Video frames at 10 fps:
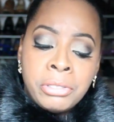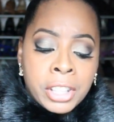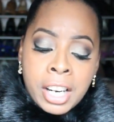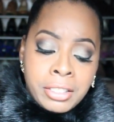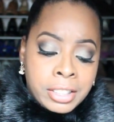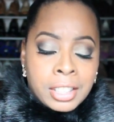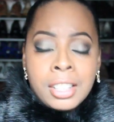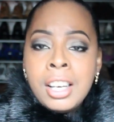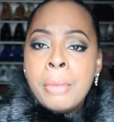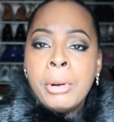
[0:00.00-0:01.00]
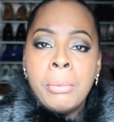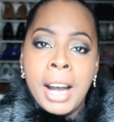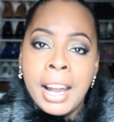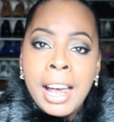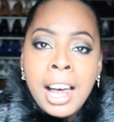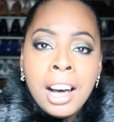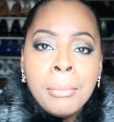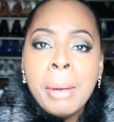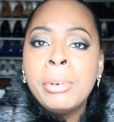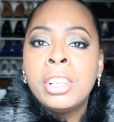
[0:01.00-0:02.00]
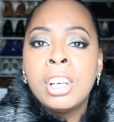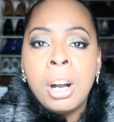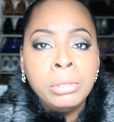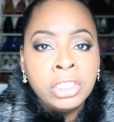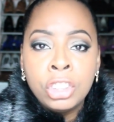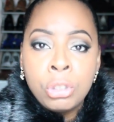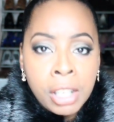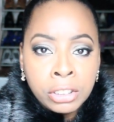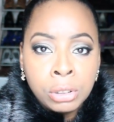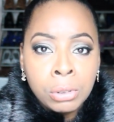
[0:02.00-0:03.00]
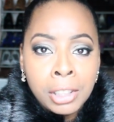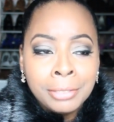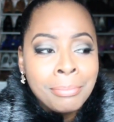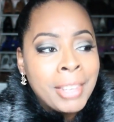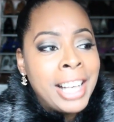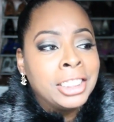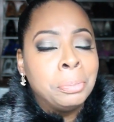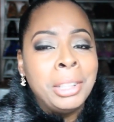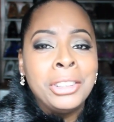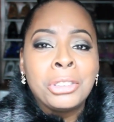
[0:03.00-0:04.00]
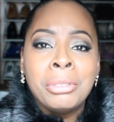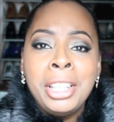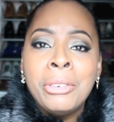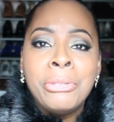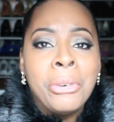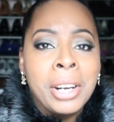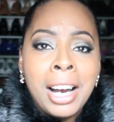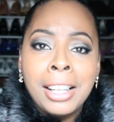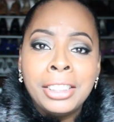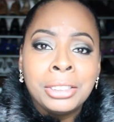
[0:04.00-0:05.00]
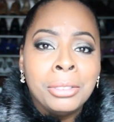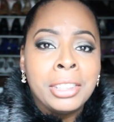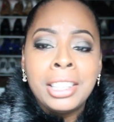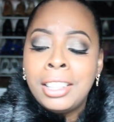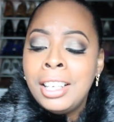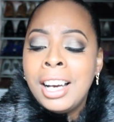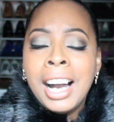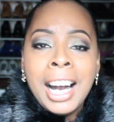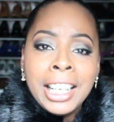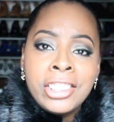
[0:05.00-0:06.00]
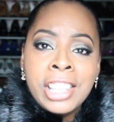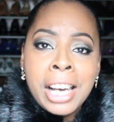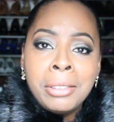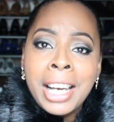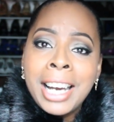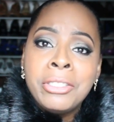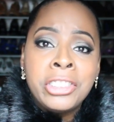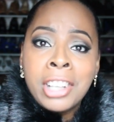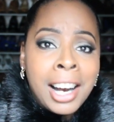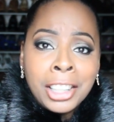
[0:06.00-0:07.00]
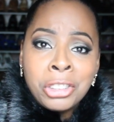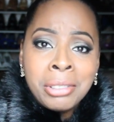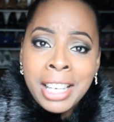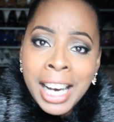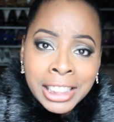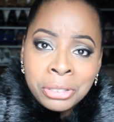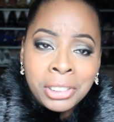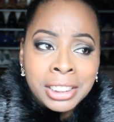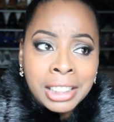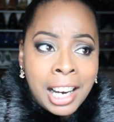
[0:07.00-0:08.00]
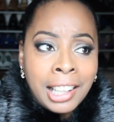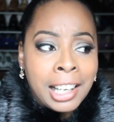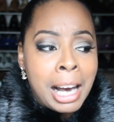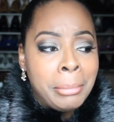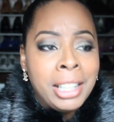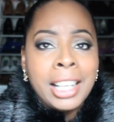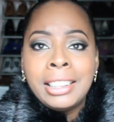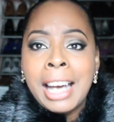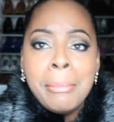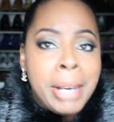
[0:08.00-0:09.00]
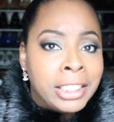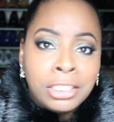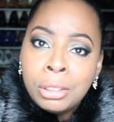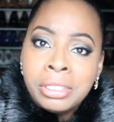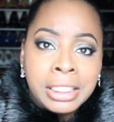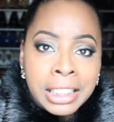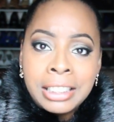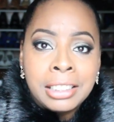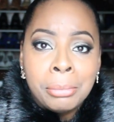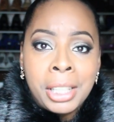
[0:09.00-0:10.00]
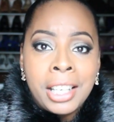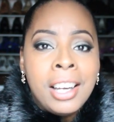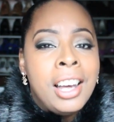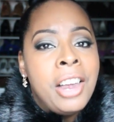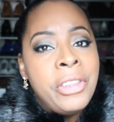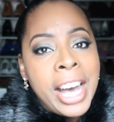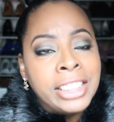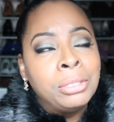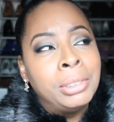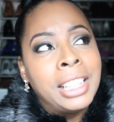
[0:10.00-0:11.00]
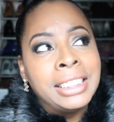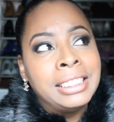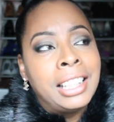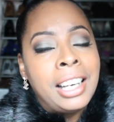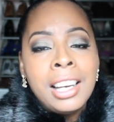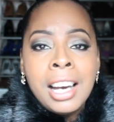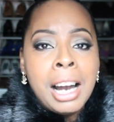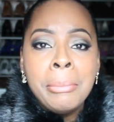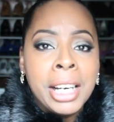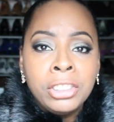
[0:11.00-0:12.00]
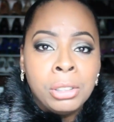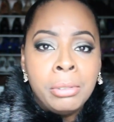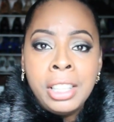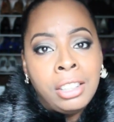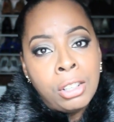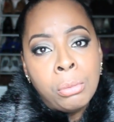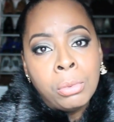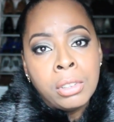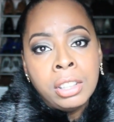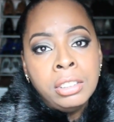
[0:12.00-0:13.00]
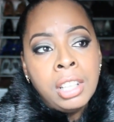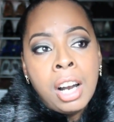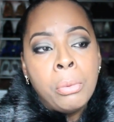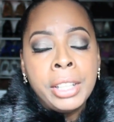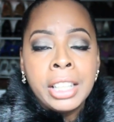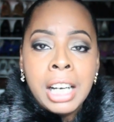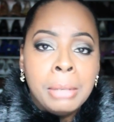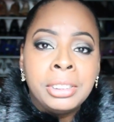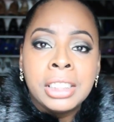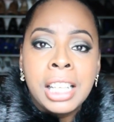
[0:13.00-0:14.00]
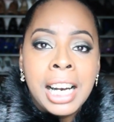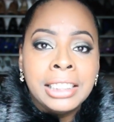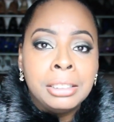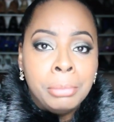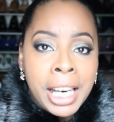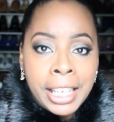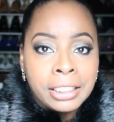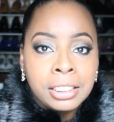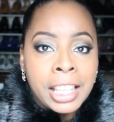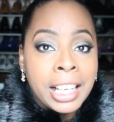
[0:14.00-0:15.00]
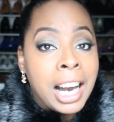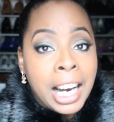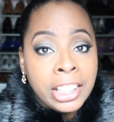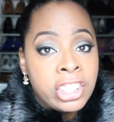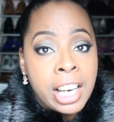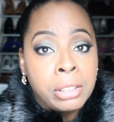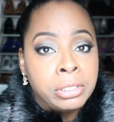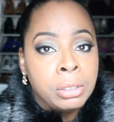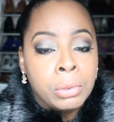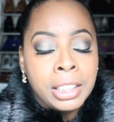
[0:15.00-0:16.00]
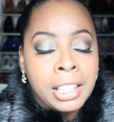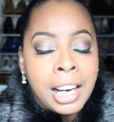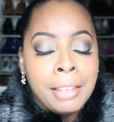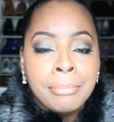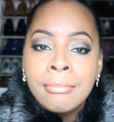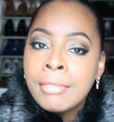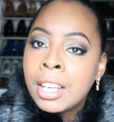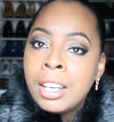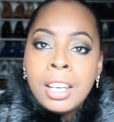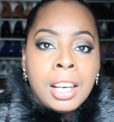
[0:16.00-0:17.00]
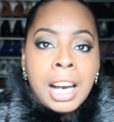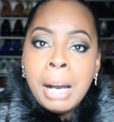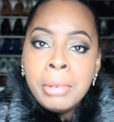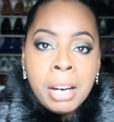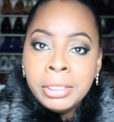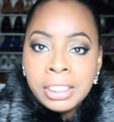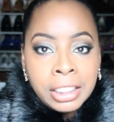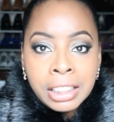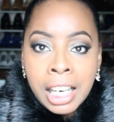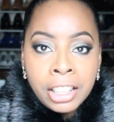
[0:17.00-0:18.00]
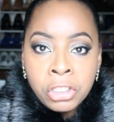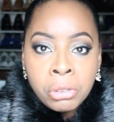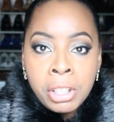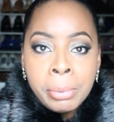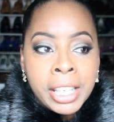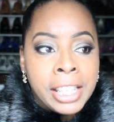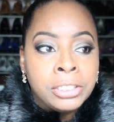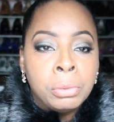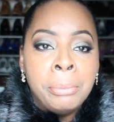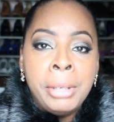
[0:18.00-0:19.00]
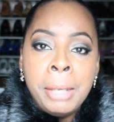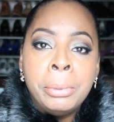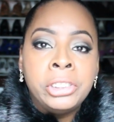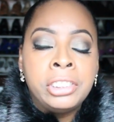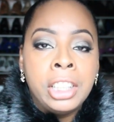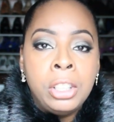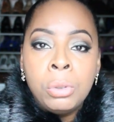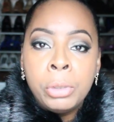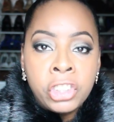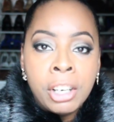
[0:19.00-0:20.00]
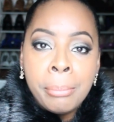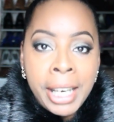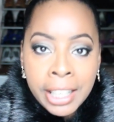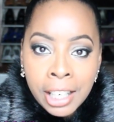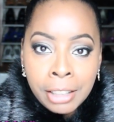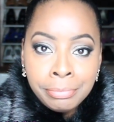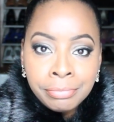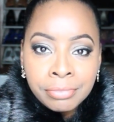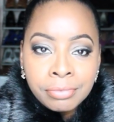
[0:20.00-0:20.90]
me for cursing but why the hell am I going to go into the drugstore and spend three to four dollars on a eyeshadow that Dollar Tree has for a dollar I mean like that makes no sense to me and that's when I said I'm not doing it no more no when it comes to cosmetics like eyeshadows and whatnot I'm going to the Dollar Tree because when people see you with your makeup